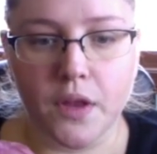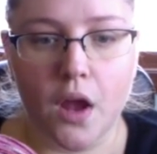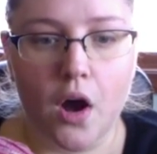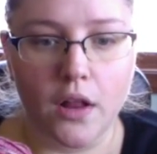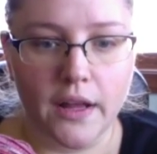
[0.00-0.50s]

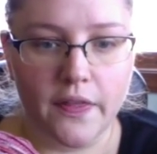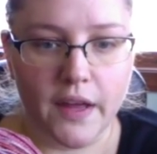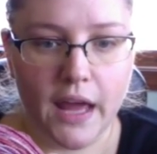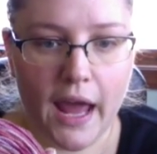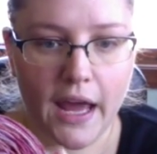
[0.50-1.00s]
all in the
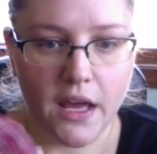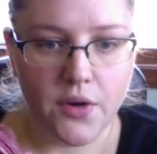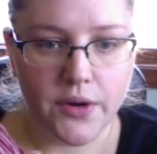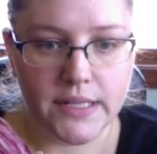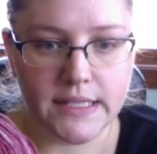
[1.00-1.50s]
cake. You
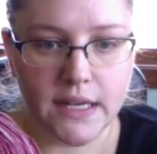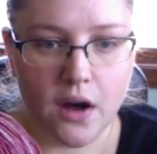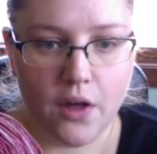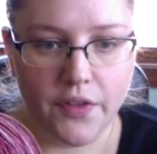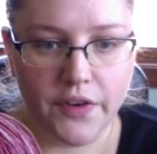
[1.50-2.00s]
can see
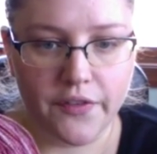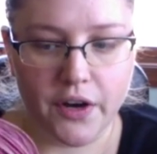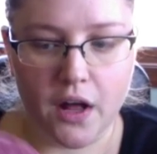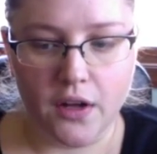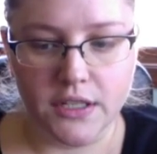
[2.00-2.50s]
all the different
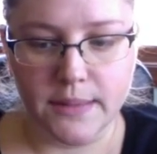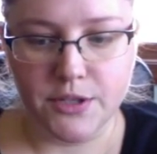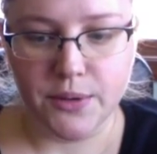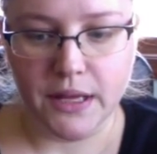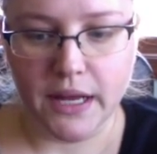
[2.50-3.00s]
colors. I'm
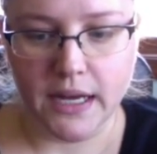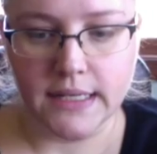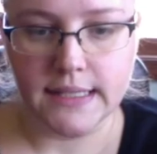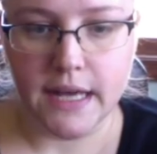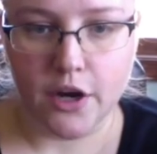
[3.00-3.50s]
doing like a
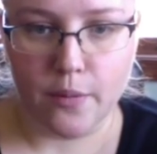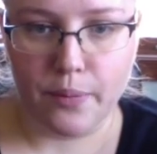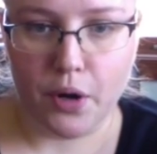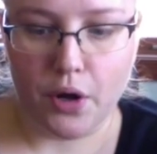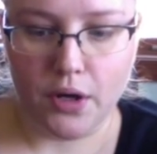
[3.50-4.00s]
center
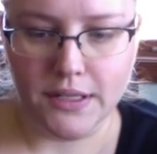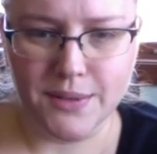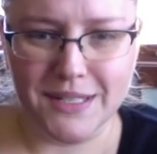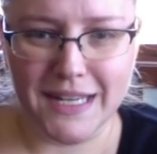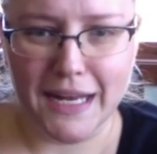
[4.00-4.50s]
pull, so
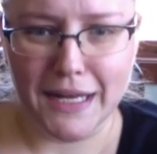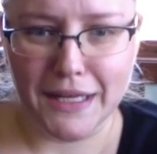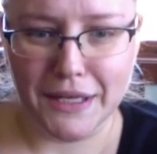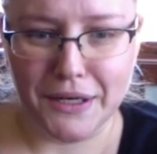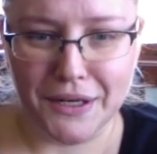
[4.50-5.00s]
it's getting a
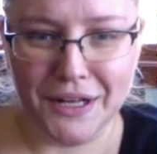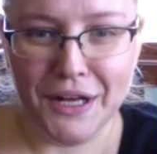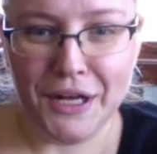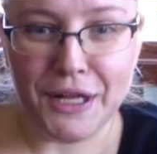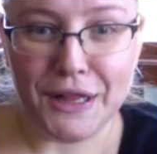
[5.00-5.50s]
little
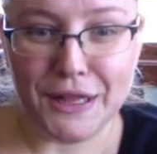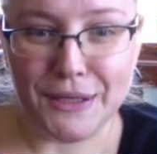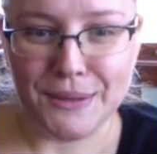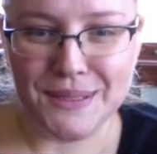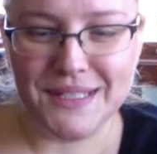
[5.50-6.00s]

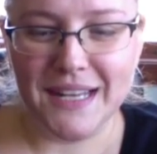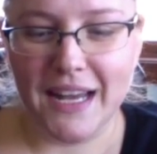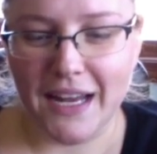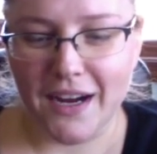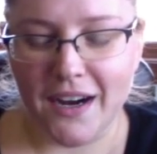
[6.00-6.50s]
loose
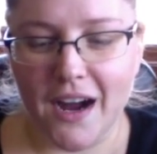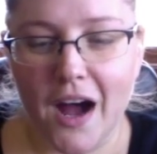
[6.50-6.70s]
here.